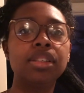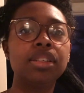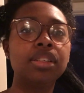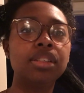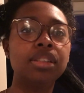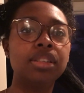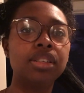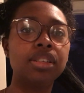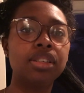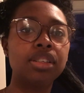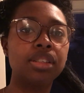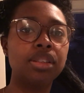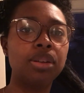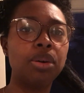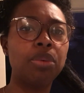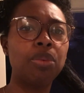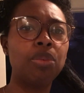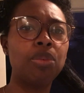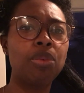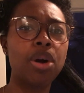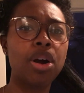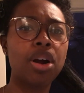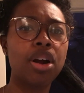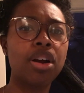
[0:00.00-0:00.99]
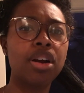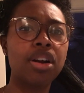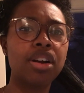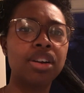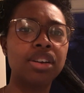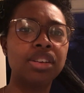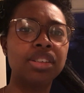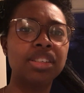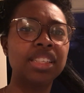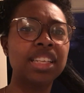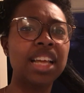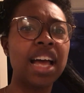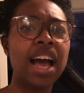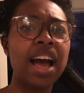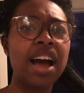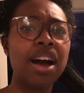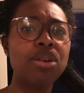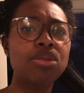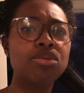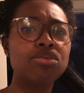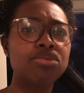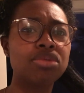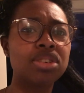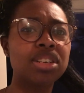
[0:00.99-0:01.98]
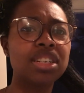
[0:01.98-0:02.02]
This is just the worst.
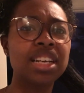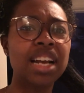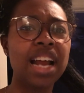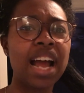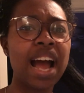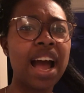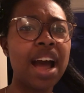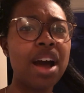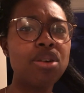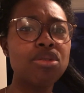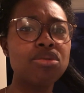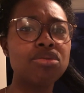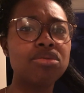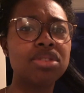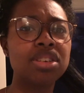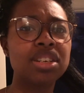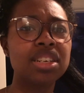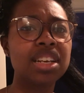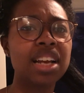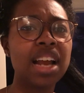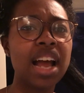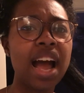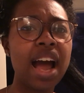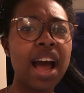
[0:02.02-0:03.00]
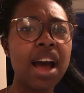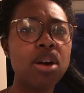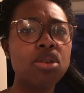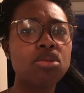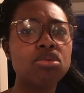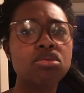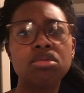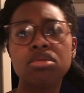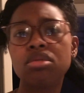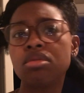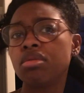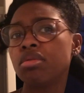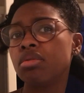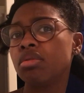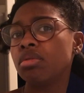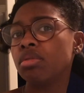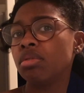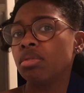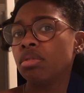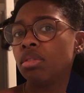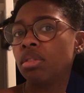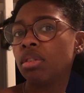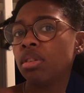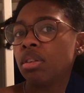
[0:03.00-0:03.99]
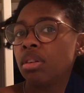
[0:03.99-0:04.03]
Ouch! Ouch! Ouch!
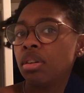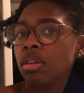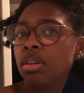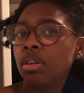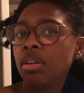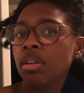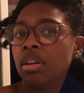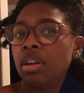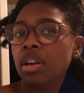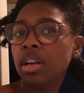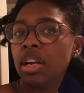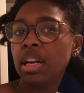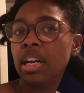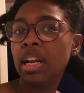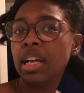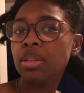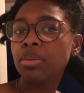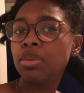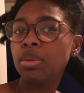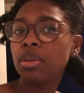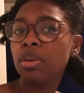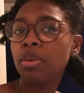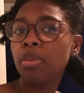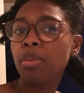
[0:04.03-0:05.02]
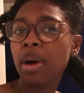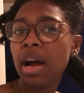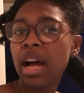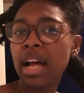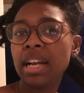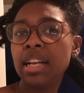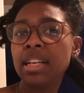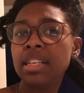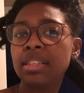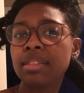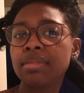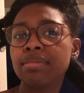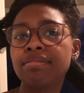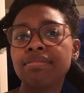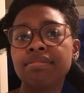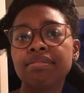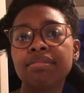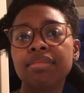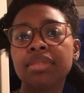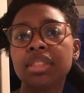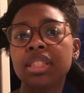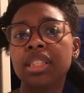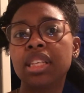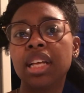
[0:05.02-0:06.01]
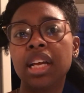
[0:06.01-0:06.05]
And that's what the widest.
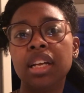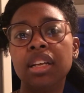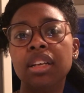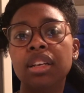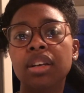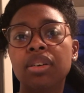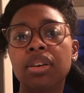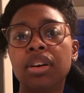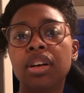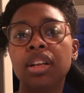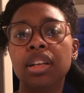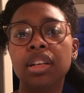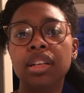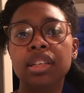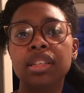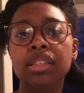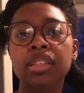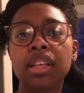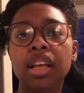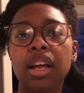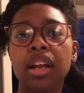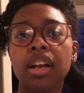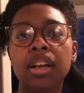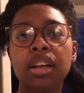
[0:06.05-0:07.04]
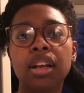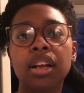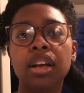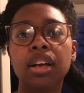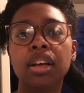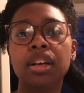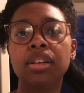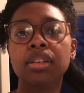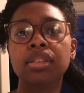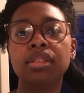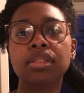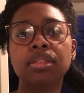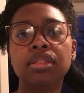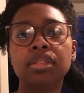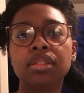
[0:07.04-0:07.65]
How you know all of this gotta go.